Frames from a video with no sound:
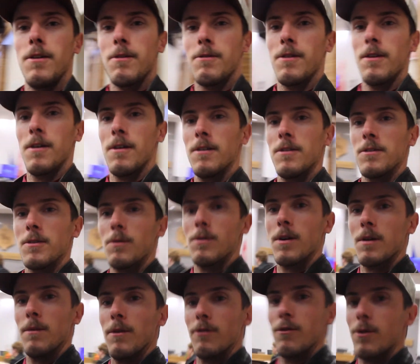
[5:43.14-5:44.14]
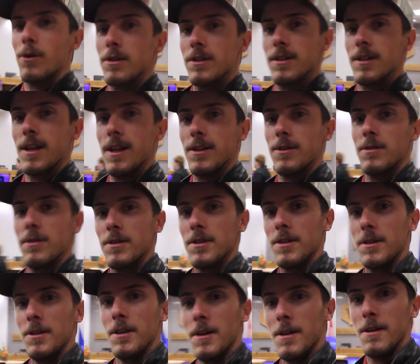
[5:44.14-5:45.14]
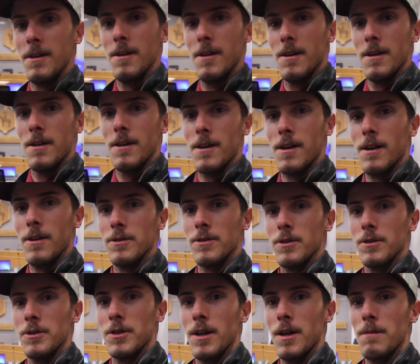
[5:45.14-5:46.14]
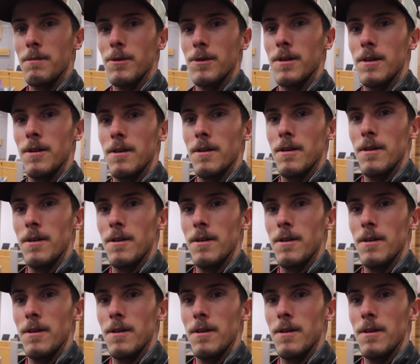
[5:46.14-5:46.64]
Right on, so welcome to Fort Saskatchewan City Council Chambers.